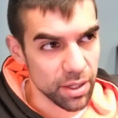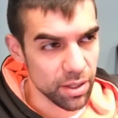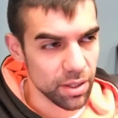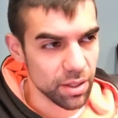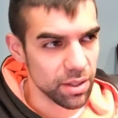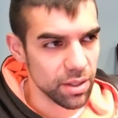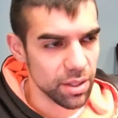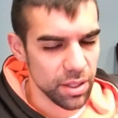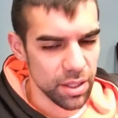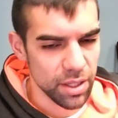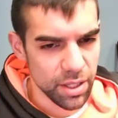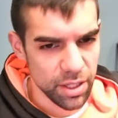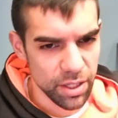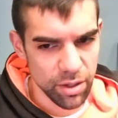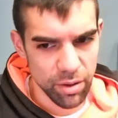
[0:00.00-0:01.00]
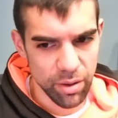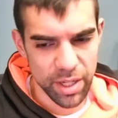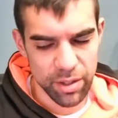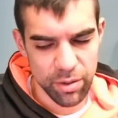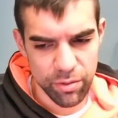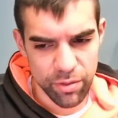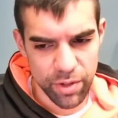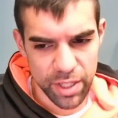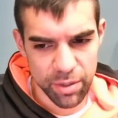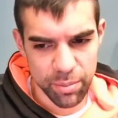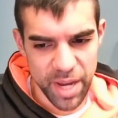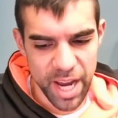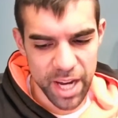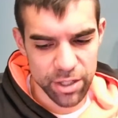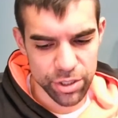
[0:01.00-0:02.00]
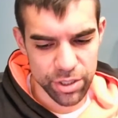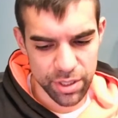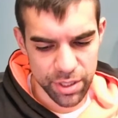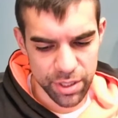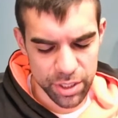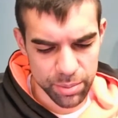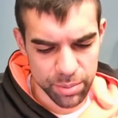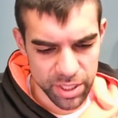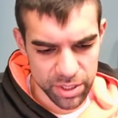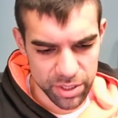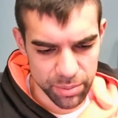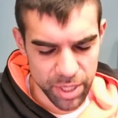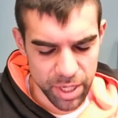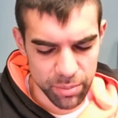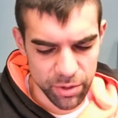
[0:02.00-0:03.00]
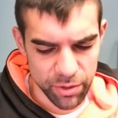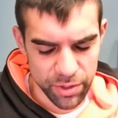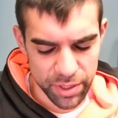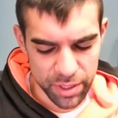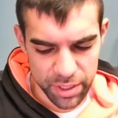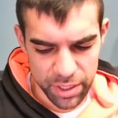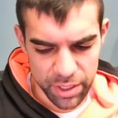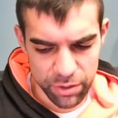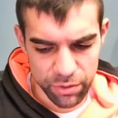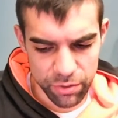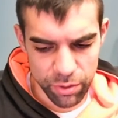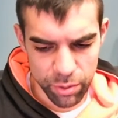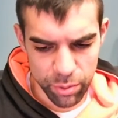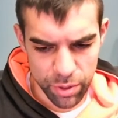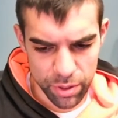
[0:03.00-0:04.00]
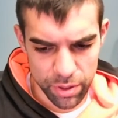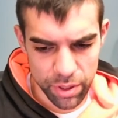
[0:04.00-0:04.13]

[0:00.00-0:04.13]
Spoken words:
"Ugh, I don't find the passion in this because I'm not moving the needle forward."